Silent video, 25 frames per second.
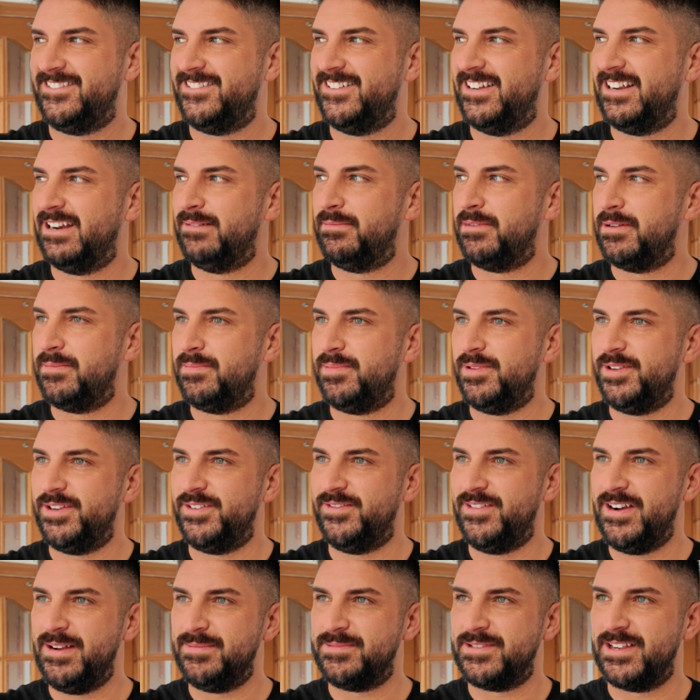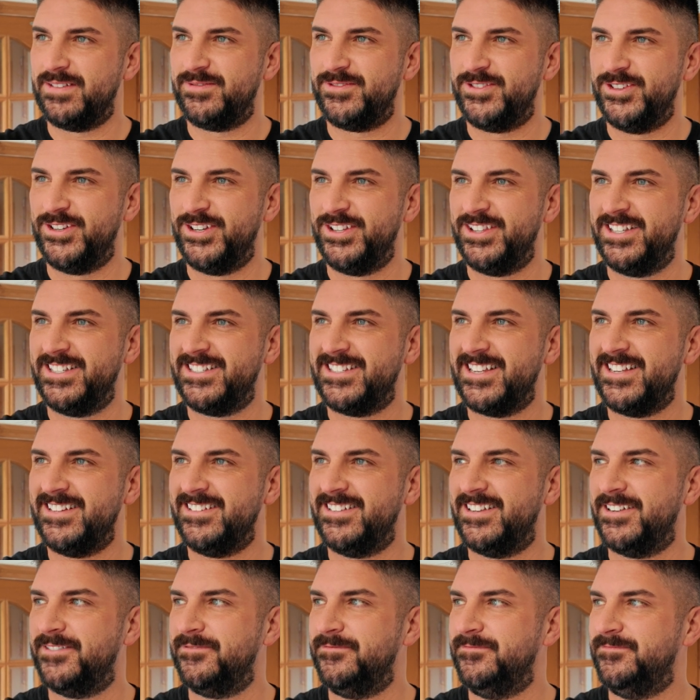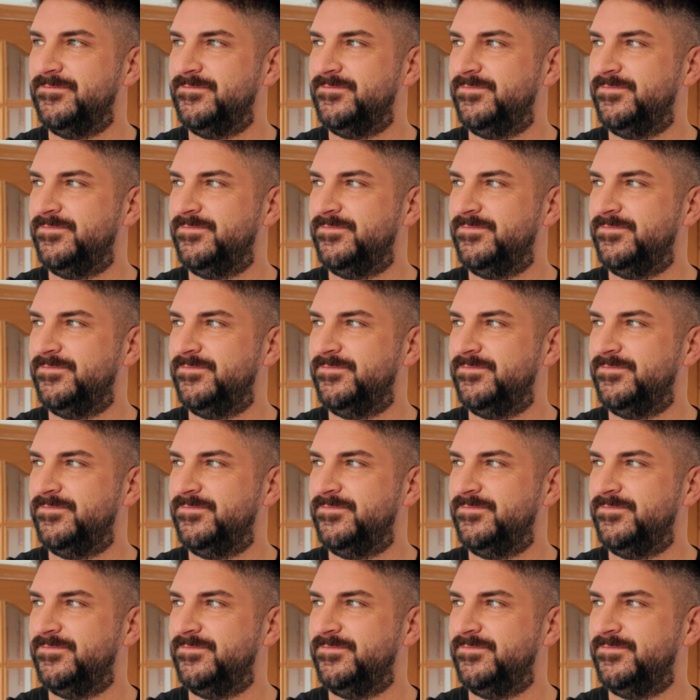I don't know how many bloody reps I've done on this hand now.